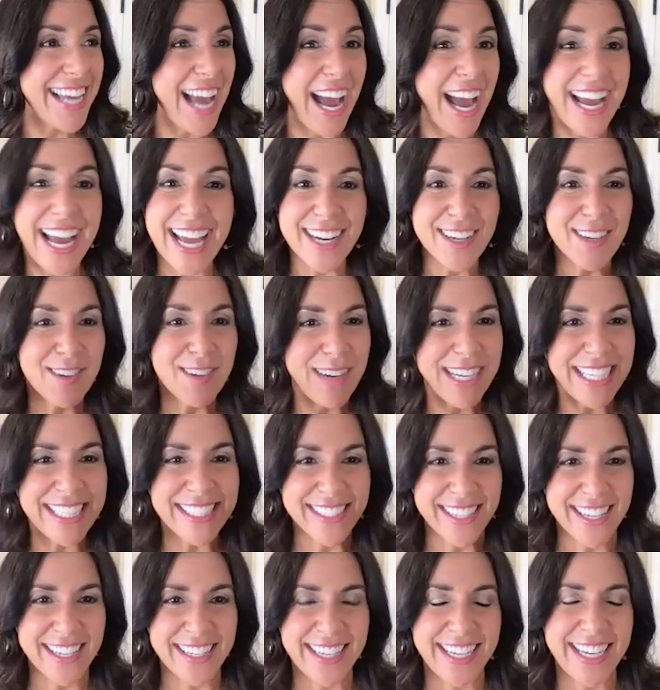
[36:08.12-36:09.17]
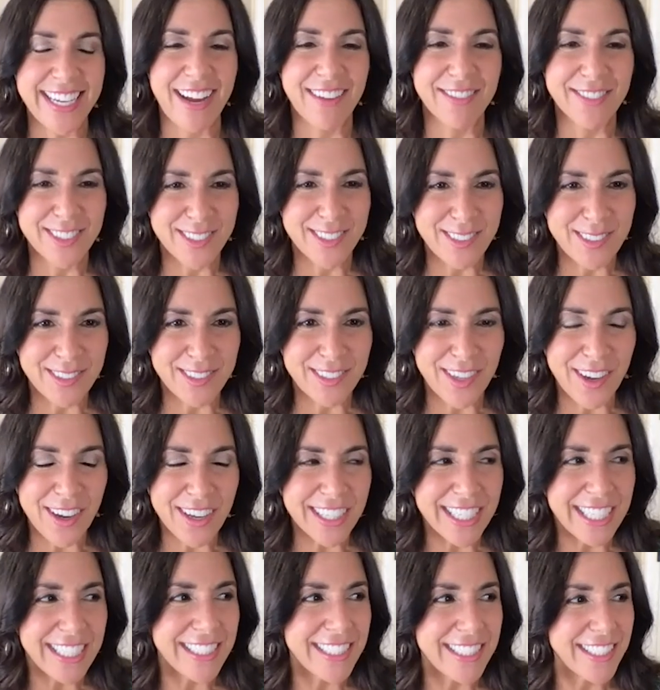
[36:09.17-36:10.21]
I had a great Sunday afternoon
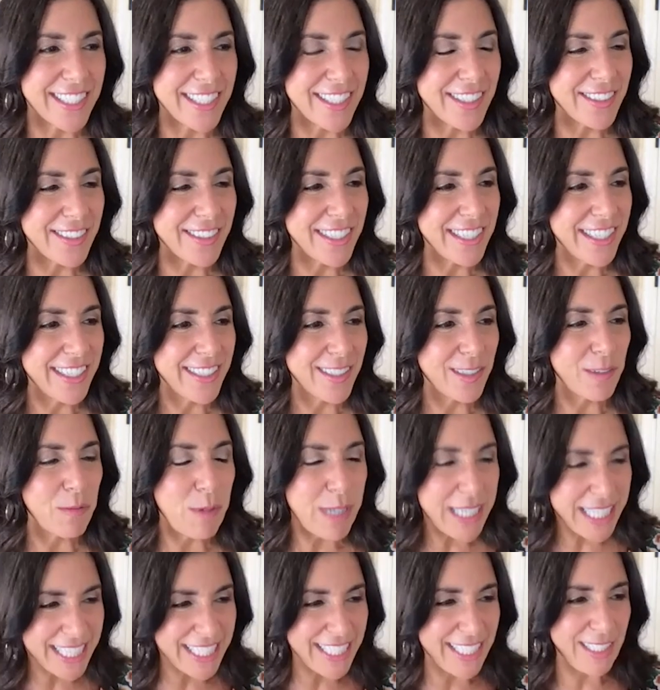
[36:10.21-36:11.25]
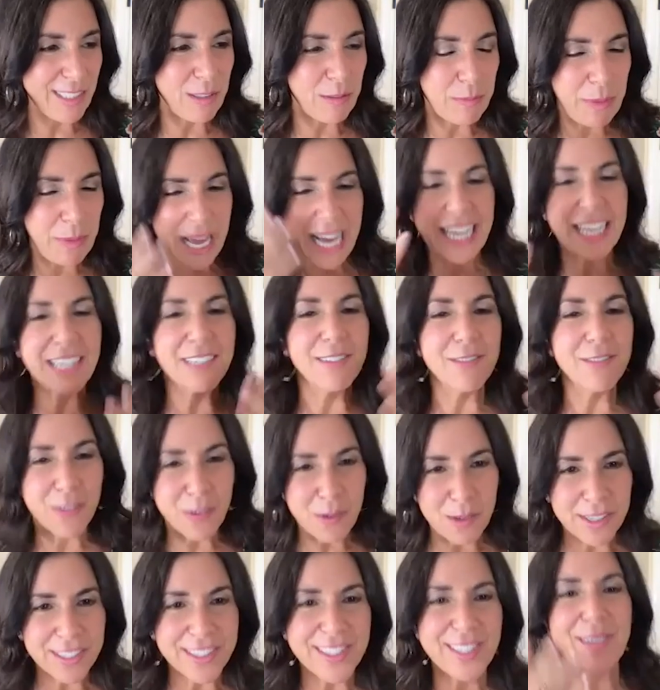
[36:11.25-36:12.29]
talking to you, with you, back and
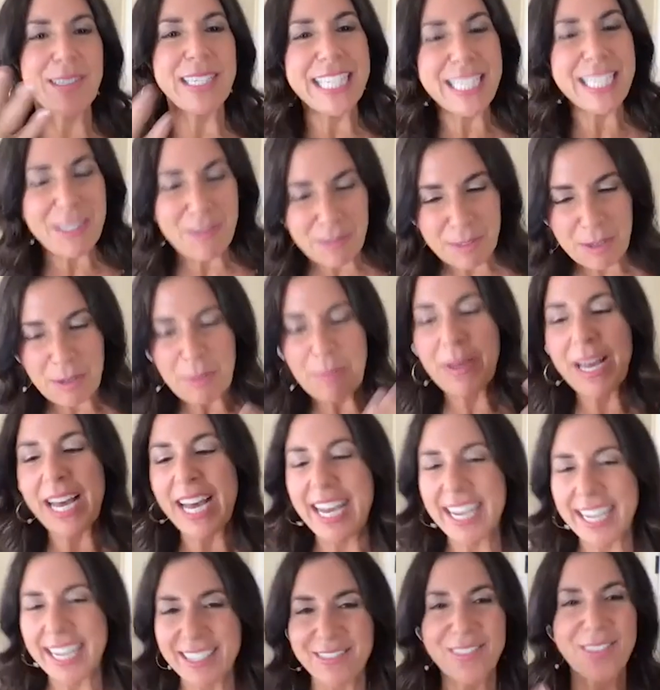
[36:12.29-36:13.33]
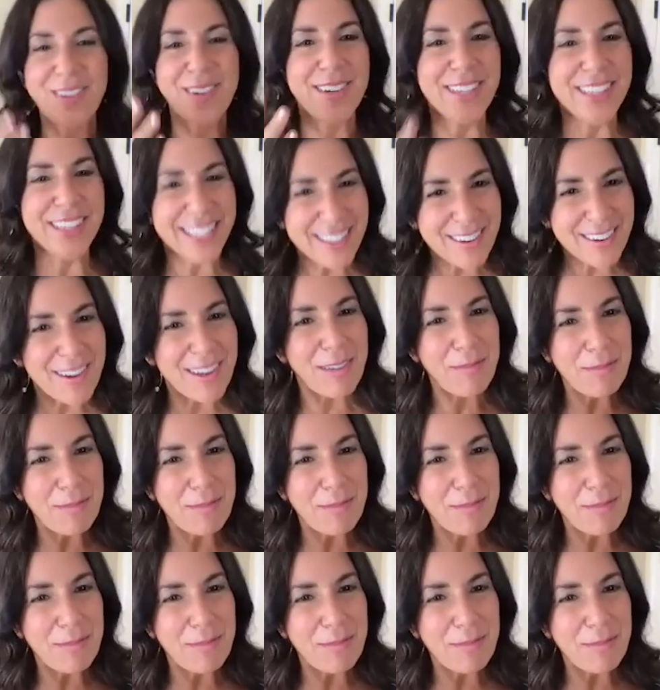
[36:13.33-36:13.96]
forth, so equal, back and forth. You know what I